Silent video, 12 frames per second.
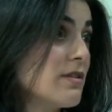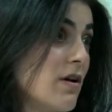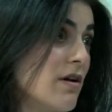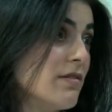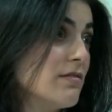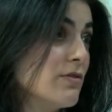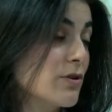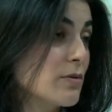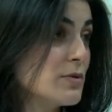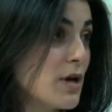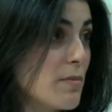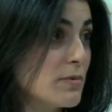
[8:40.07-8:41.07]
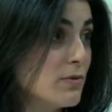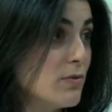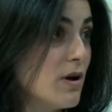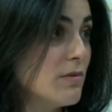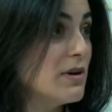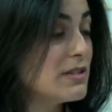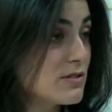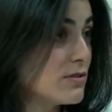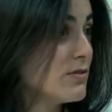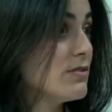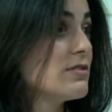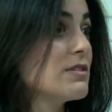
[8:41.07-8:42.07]
on your abdominal wall
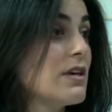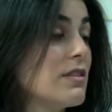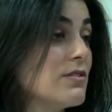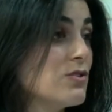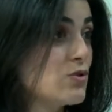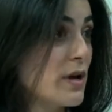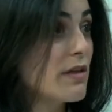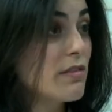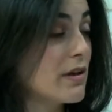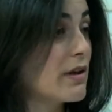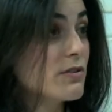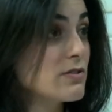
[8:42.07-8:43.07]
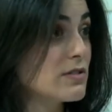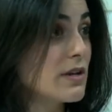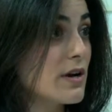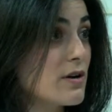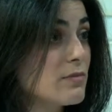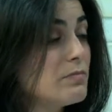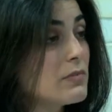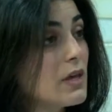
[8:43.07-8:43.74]
muscles and the strength layers there.